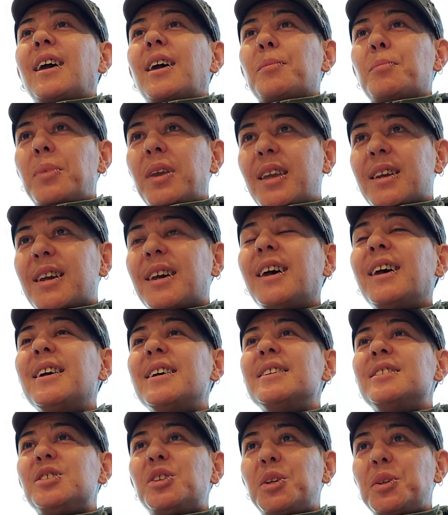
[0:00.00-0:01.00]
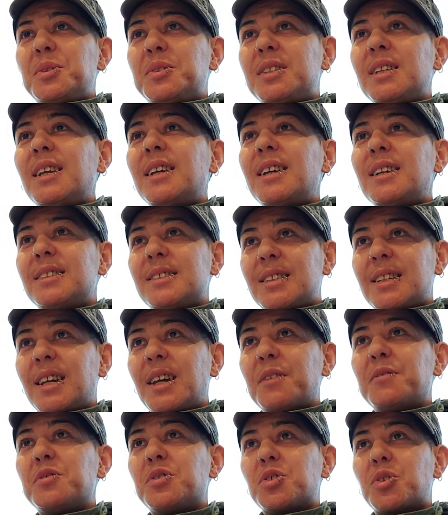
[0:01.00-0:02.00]
Because
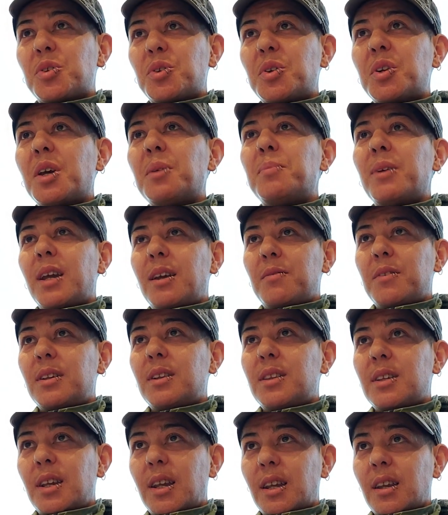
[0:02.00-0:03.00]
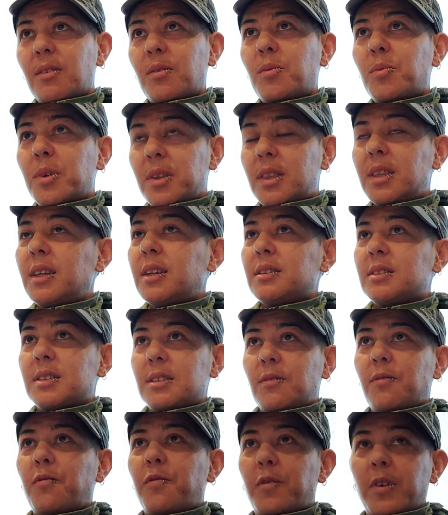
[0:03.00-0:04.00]
UCSF screwed up everything with the
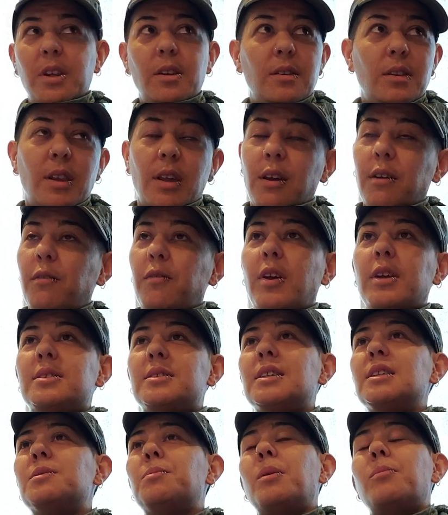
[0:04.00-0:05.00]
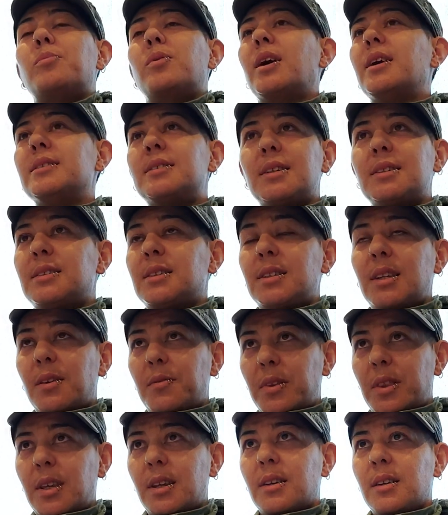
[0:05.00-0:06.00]
assessment process and
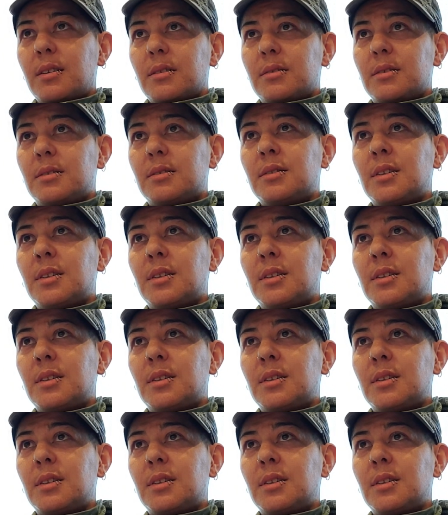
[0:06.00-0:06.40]
everything else.